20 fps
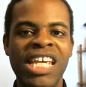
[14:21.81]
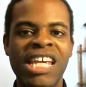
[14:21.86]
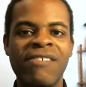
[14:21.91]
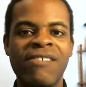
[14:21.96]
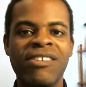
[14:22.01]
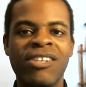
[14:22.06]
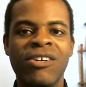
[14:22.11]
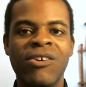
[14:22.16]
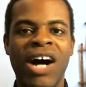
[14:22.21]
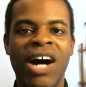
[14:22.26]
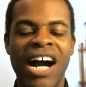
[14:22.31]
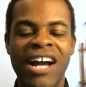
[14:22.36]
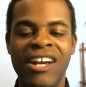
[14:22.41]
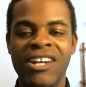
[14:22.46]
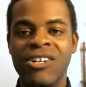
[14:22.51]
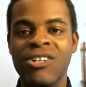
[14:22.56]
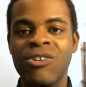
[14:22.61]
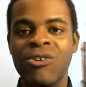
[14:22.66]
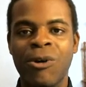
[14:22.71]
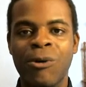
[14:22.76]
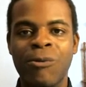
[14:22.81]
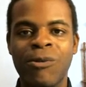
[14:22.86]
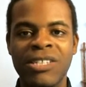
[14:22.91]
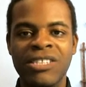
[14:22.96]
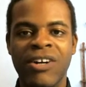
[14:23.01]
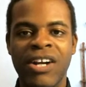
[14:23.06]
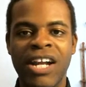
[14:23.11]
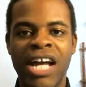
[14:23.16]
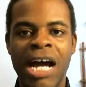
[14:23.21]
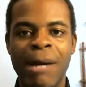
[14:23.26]
even though I knew what
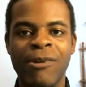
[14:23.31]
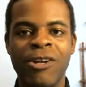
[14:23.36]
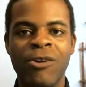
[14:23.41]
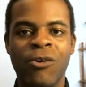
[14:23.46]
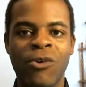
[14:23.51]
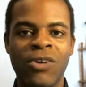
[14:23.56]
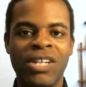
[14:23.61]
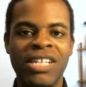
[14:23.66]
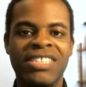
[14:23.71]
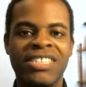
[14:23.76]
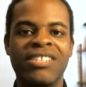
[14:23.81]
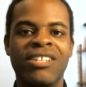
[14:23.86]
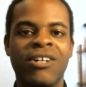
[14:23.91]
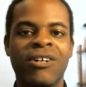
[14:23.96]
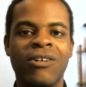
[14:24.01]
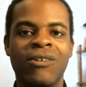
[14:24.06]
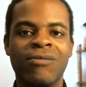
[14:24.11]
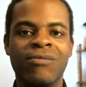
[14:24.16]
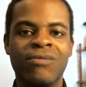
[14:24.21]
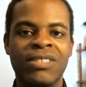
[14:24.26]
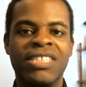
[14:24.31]
was going to happen, or at least, you know,